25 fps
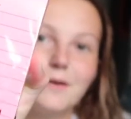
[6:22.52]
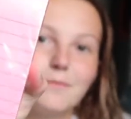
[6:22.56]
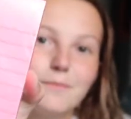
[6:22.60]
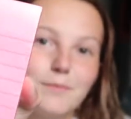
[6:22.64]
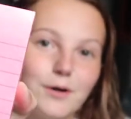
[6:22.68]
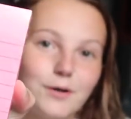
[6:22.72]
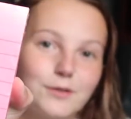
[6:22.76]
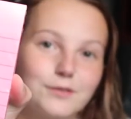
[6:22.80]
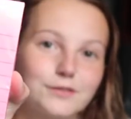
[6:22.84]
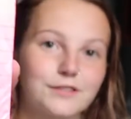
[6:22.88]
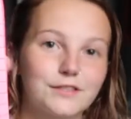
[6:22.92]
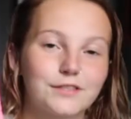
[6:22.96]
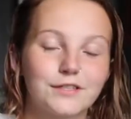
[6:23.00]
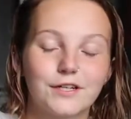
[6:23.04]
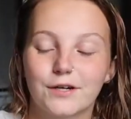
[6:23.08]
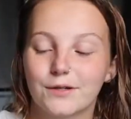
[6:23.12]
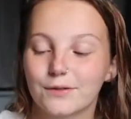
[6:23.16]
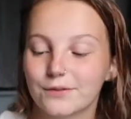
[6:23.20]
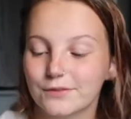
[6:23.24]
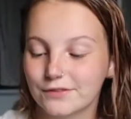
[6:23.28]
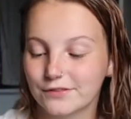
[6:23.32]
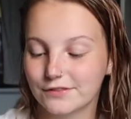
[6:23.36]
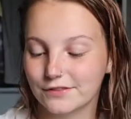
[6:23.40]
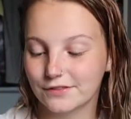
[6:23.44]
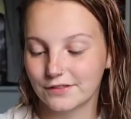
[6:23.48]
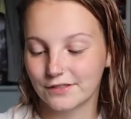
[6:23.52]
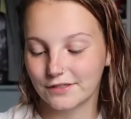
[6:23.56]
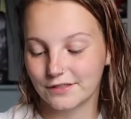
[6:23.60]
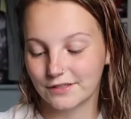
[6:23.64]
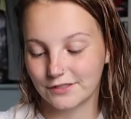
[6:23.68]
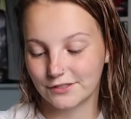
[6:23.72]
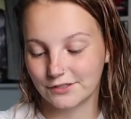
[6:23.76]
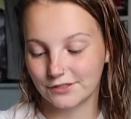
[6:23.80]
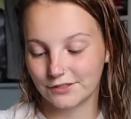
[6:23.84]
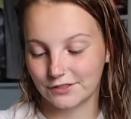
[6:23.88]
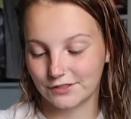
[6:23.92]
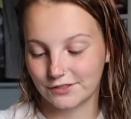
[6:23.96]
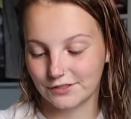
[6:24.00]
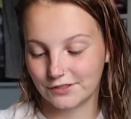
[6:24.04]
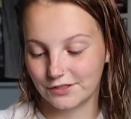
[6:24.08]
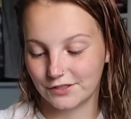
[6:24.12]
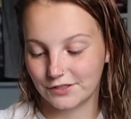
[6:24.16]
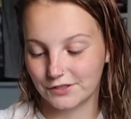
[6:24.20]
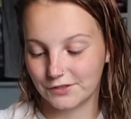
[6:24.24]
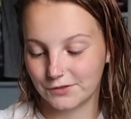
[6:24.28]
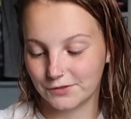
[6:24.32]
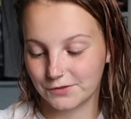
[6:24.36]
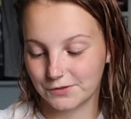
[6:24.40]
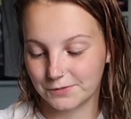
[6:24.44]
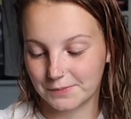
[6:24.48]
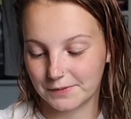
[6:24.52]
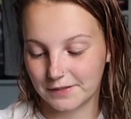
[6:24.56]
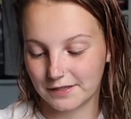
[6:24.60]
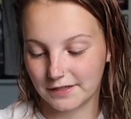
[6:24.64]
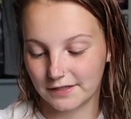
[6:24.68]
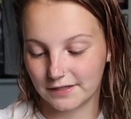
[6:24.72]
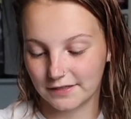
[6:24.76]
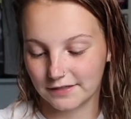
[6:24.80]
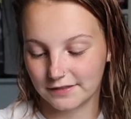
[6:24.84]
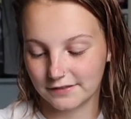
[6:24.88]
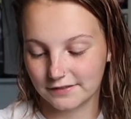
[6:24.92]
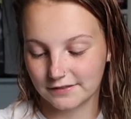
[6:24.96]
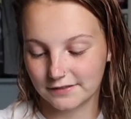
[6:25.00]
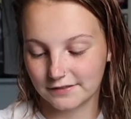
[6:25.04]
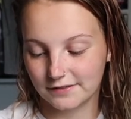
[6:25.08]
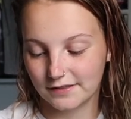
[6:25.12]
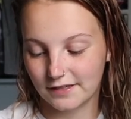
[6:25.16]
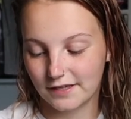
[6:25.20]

post-it notes just to use because